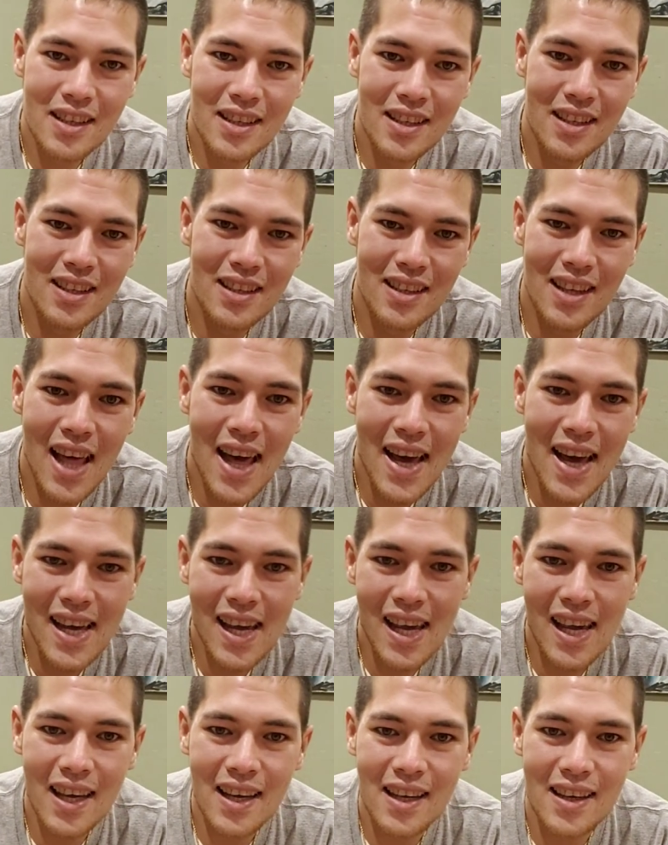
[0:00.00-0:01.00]

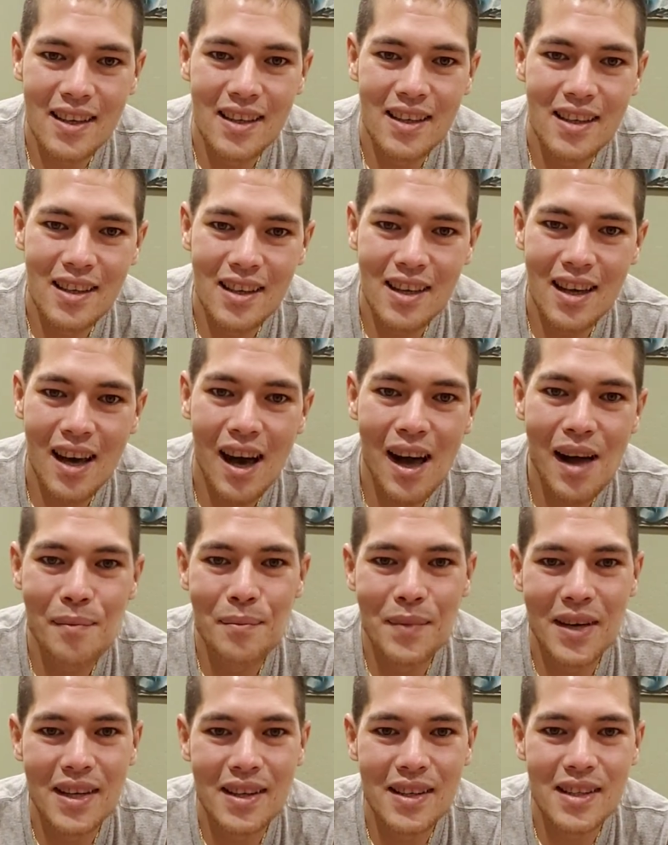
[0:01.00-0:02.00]
like,
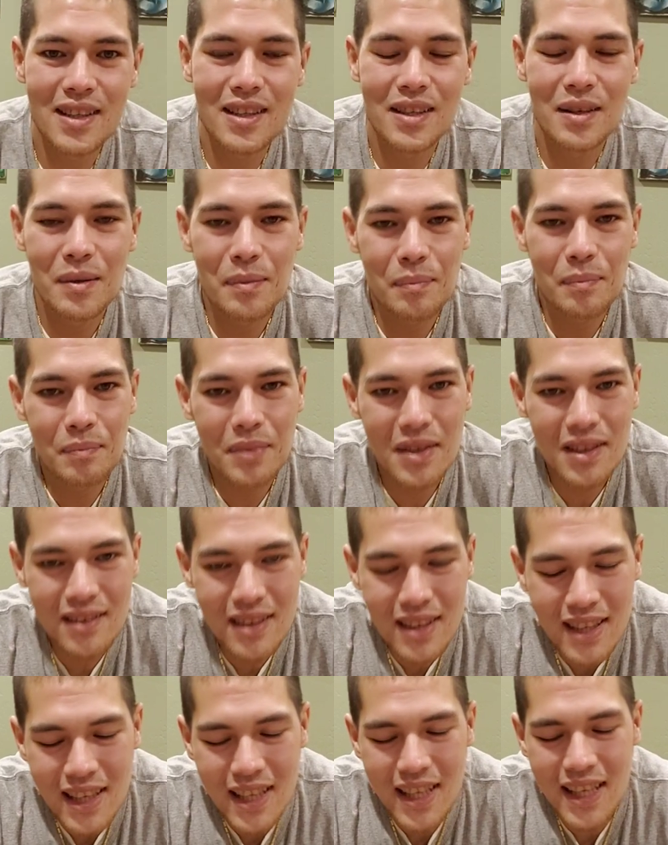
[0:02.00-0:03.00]
comment,
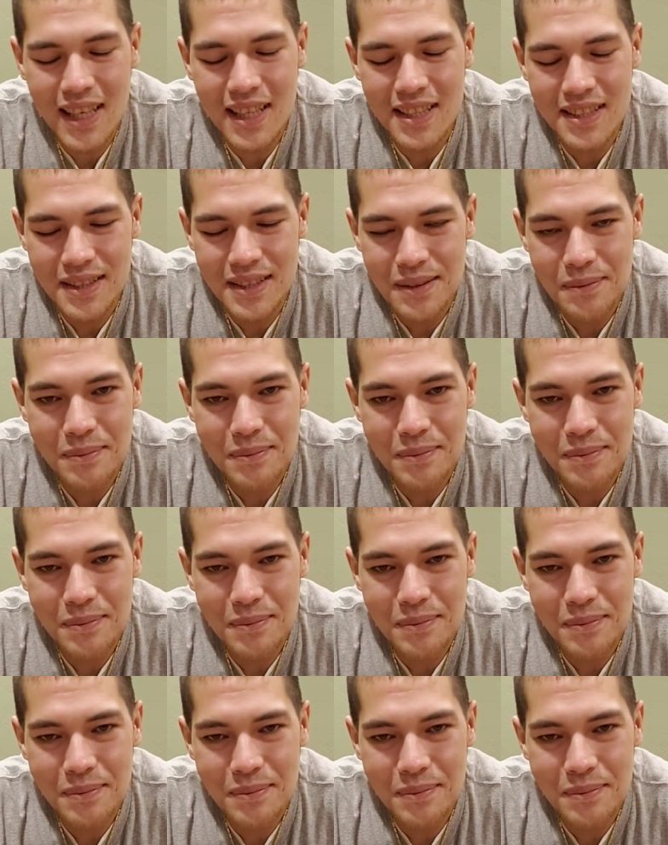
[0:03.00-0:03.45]
please